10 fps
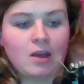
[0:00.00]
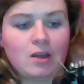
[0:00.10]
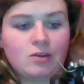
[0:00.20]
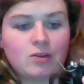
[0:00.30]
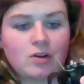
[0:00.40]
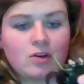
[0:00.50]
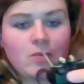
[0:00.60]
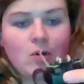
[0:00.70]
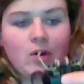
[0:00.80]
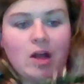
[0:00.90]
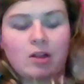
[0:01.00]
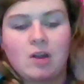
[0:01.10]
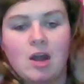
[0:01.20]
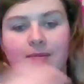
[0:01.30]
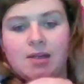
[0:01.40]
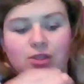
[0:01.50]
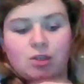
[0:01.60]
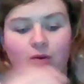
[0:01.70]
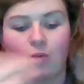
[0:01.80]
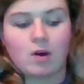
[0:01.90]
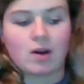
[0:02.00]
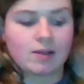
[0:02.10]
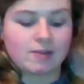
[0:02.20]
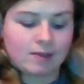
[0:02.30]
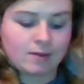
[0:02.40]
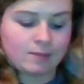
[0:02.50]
And you turn your remote collar on, make sure it works.